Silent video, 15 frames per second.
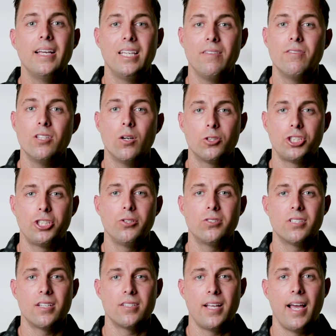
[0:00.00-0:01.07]
Even though it
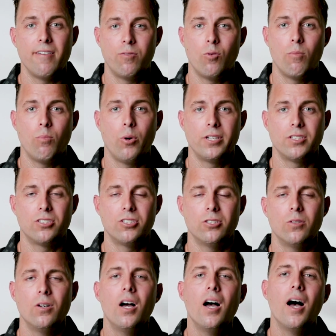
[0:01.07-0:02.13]
shoots at
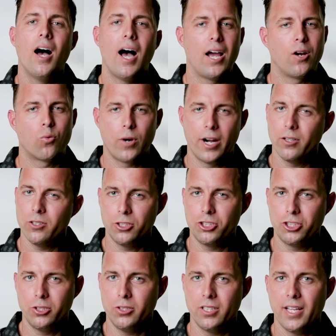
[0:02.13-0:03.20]
f1.2, I rarely
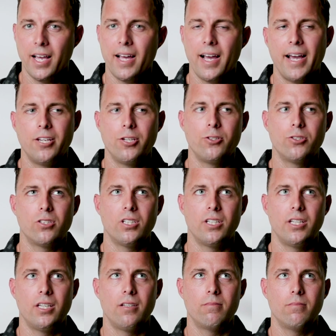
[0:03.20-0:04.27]
shoot at that. I
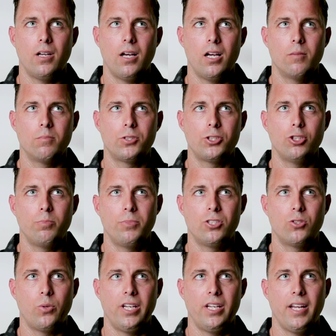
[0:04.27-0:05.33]
usually shoot
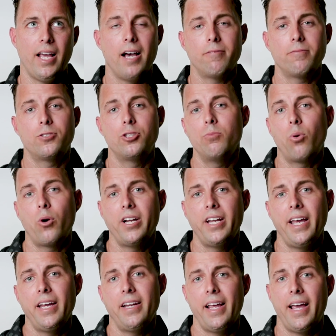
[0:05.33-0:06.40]
between
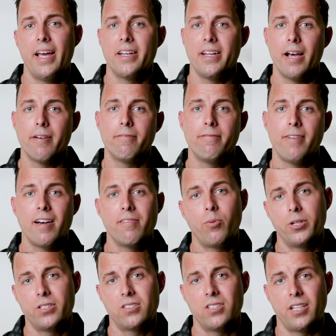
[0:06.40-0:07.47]
f2.8 and
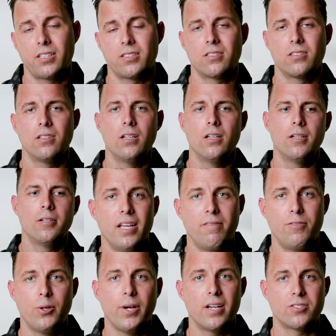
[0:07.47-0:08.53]
f5.6. If
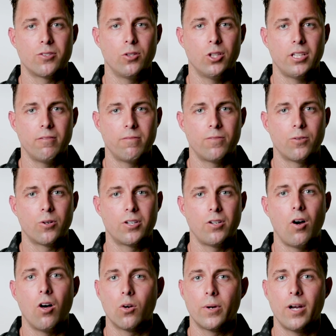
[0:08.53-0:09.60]
you guys are looking for an
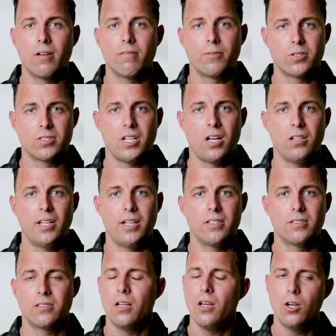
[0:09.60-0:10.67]
all-around versatile
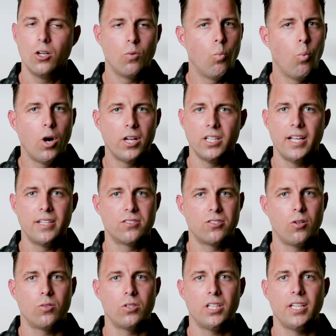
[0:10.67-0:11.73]
lens, one lens
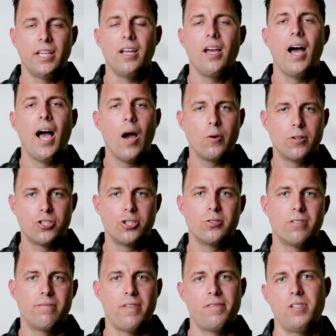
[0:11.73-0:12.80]
only, I would choose
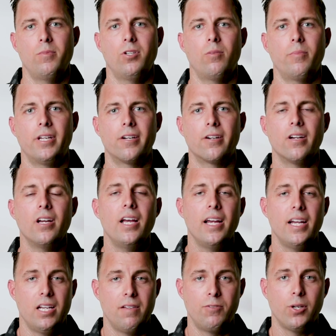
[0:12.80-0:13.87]
the 50mm.
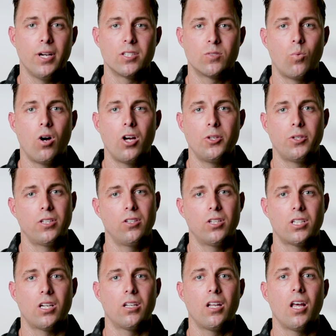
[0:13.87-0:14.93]
And if you guys want, you can
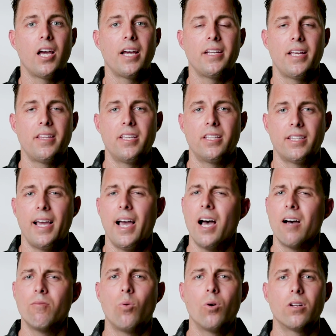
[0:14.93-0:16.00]
look online. I think they
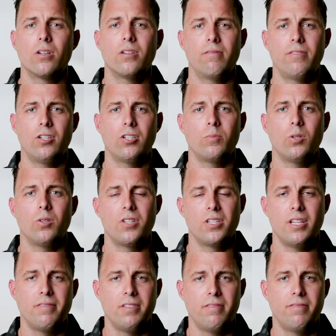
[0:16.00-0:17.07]
have one available, the
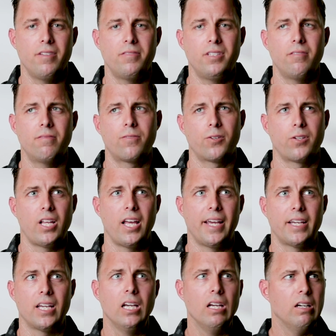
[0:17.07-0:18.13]
Nifty 50, for
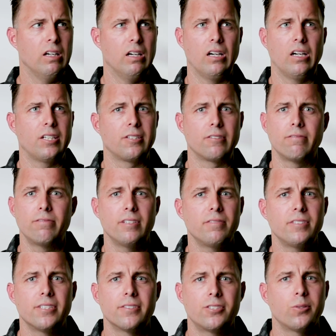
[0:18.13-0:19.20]
like
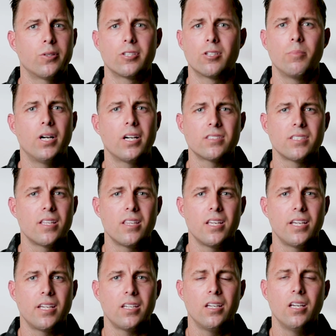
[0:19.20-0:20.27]
150 or 200 bucks, I
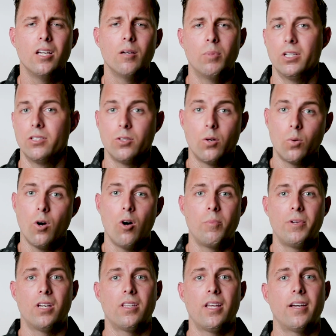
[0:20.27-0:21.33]
think. But don't quote
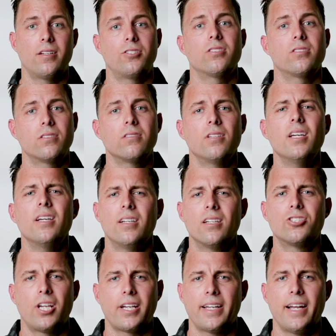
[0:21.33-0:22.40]
me on that. Just
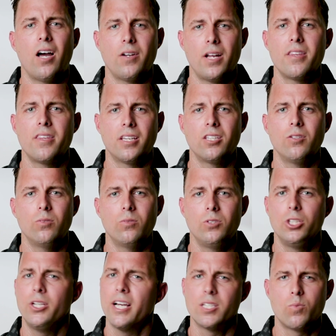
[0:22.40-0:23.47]
check it out, and I think
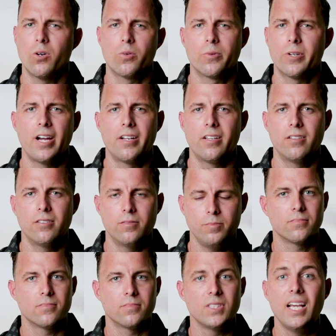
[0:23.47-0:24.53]
you guys won't regret it.
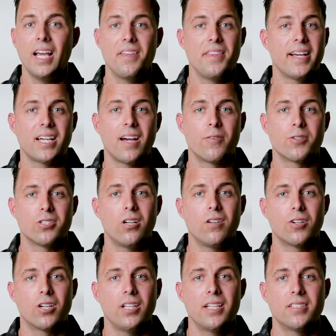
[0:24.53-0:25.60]
And that covers all of
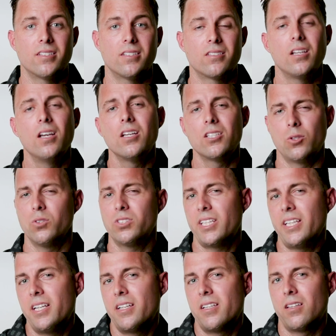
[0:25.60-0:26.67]
our lenses. So let's
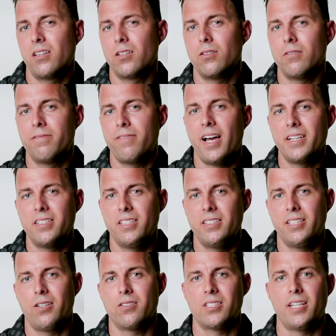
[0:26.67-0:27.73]
get into the little fine
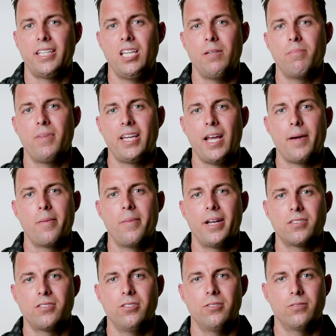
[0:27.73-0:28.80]
details that I keep in my camera
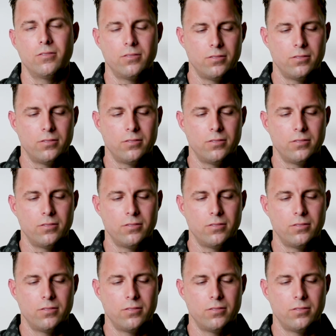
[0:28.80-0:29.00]
bag too.